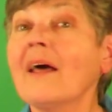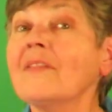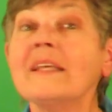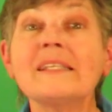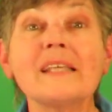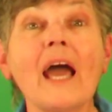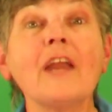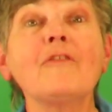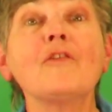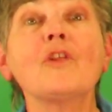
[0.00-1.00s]
The
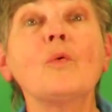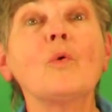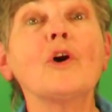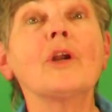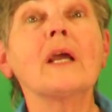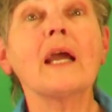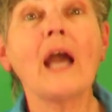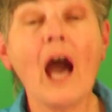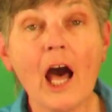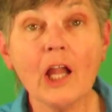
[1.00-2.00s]
sign for the word
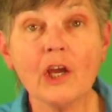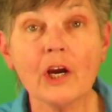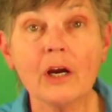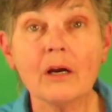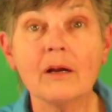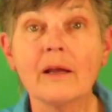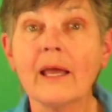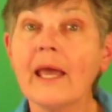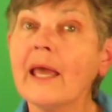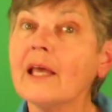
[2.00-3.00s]
color
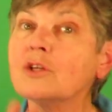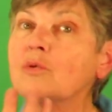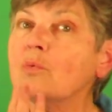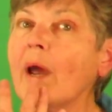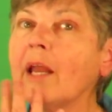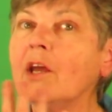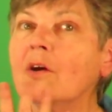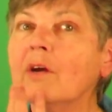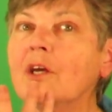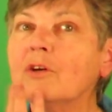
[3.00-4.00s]
is right
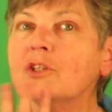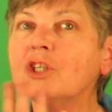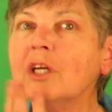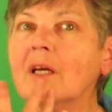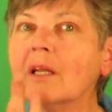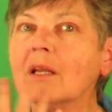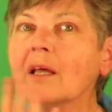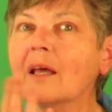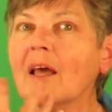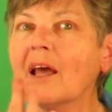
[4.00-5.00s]
here at your chin.
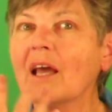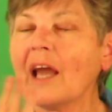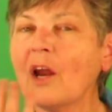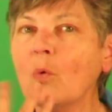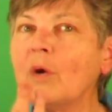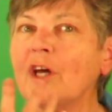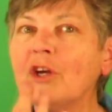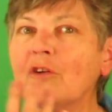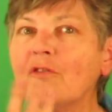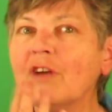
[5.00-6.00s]
Kind of
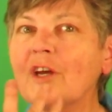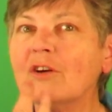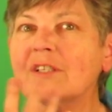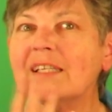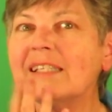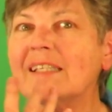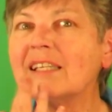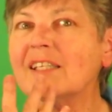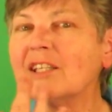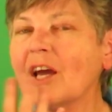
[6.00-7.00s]
wiggle your fingers. This is
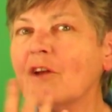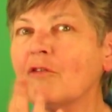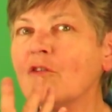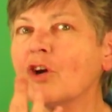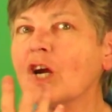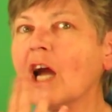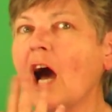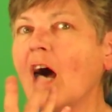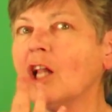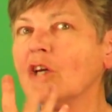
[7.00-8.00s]
the sign for
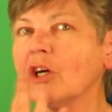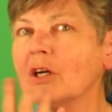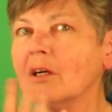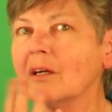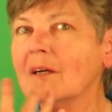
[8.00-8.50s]
color.